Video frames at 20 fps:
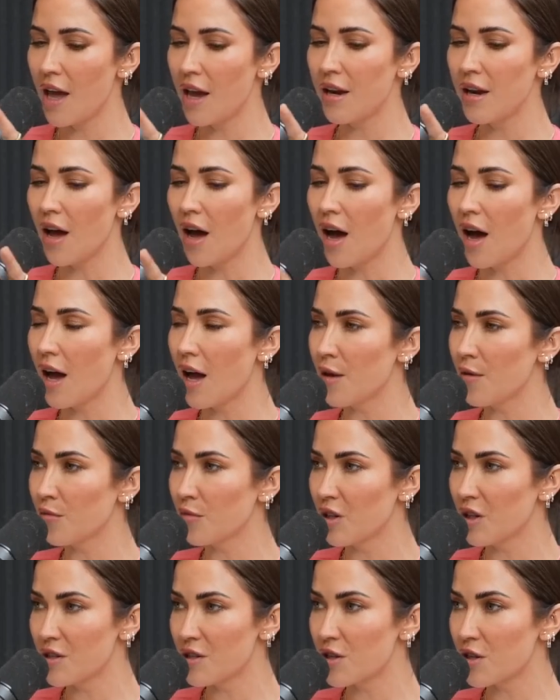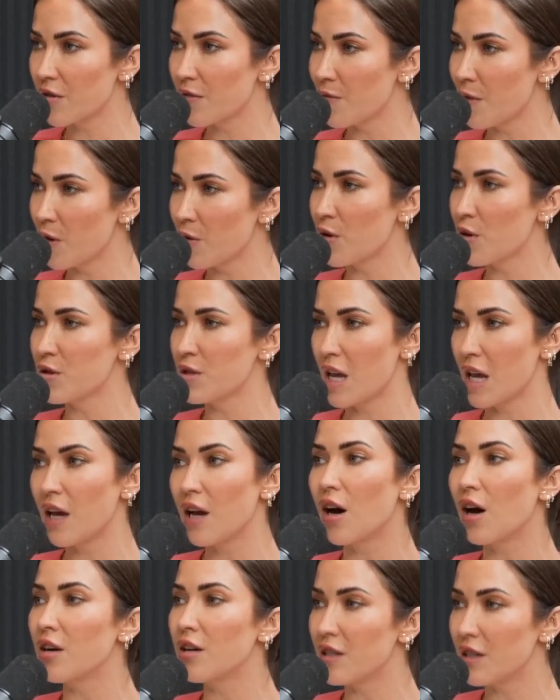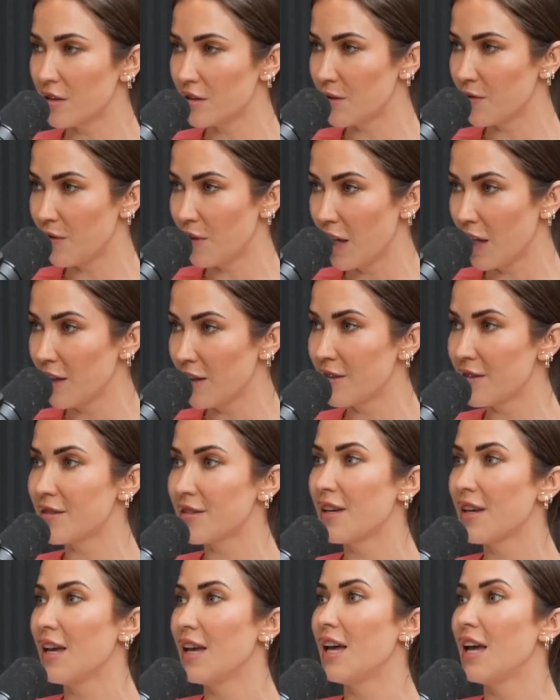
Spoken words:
And I'm going to serve my rosé on Delta flights.